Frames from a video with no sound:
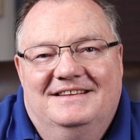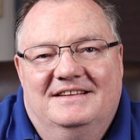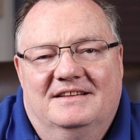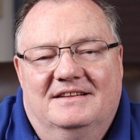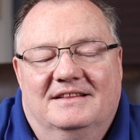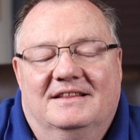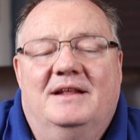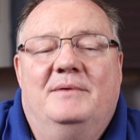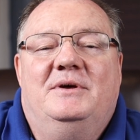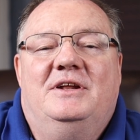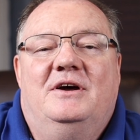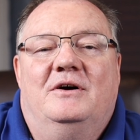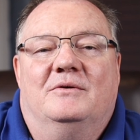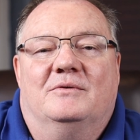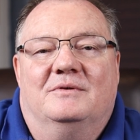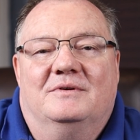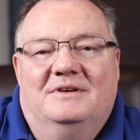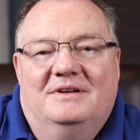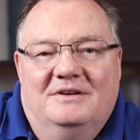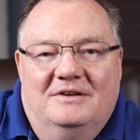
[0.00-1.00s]
Let me know.
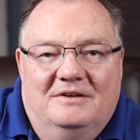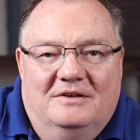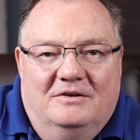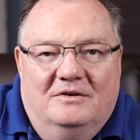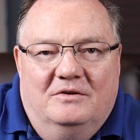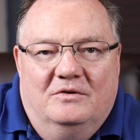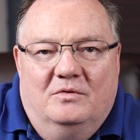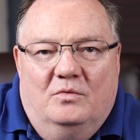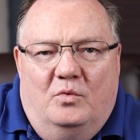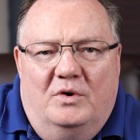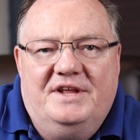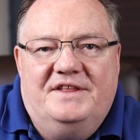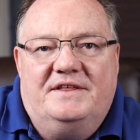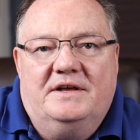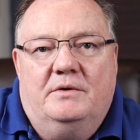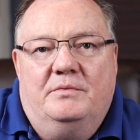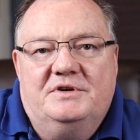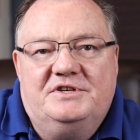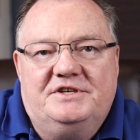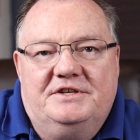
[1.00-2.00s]
What do you think
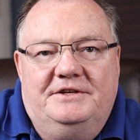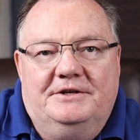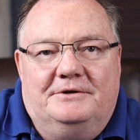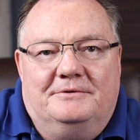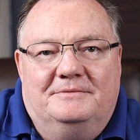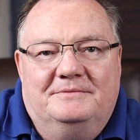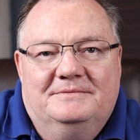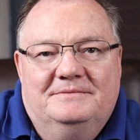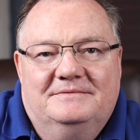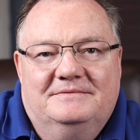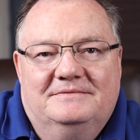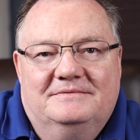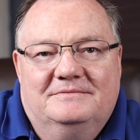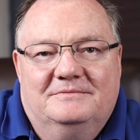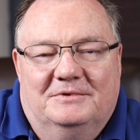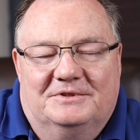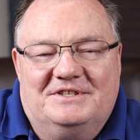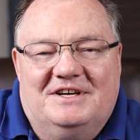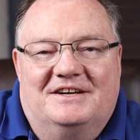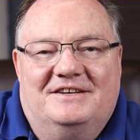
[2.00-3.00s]
we should do? We'll
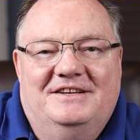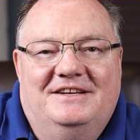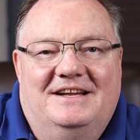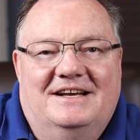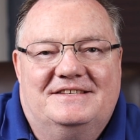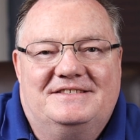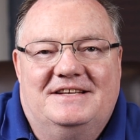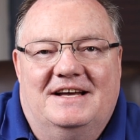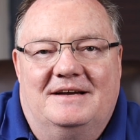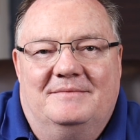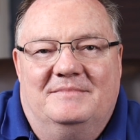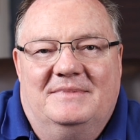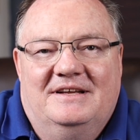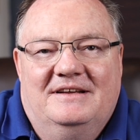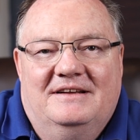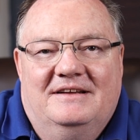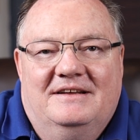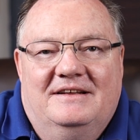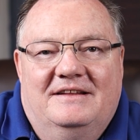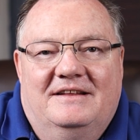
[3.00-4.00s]
talk to you next time.
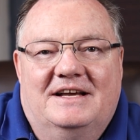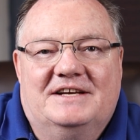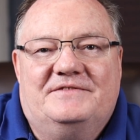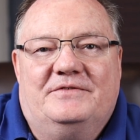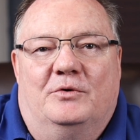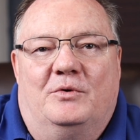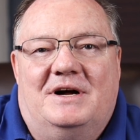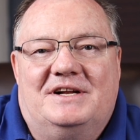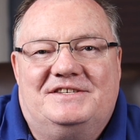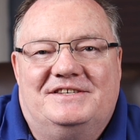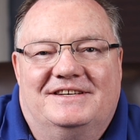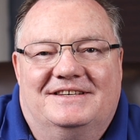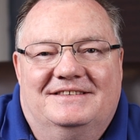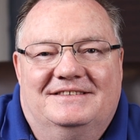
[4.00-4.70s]
Thanks for watching.